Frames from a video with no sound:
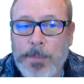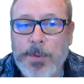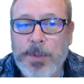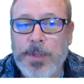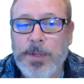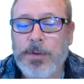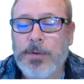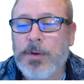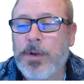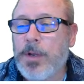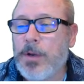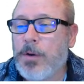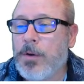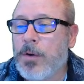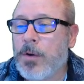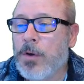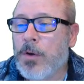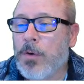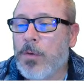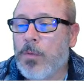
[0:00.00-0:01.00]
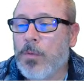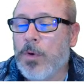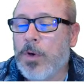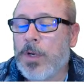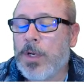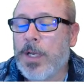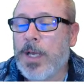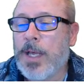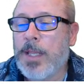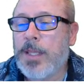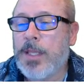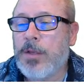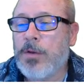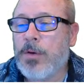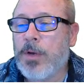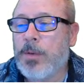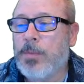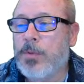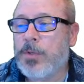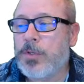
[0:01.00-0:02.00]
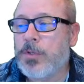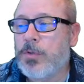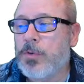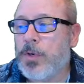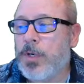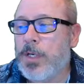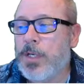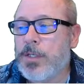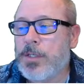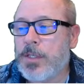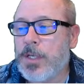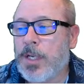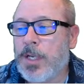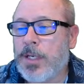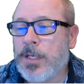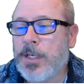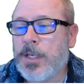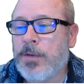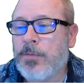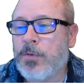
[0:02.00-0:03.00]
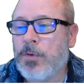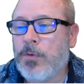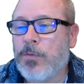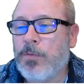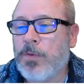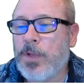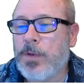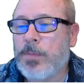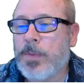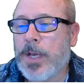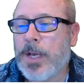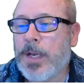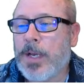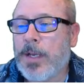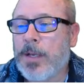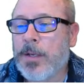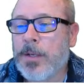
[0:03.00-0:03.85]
that you're here. We're glad that you're able to join us and give your feedback.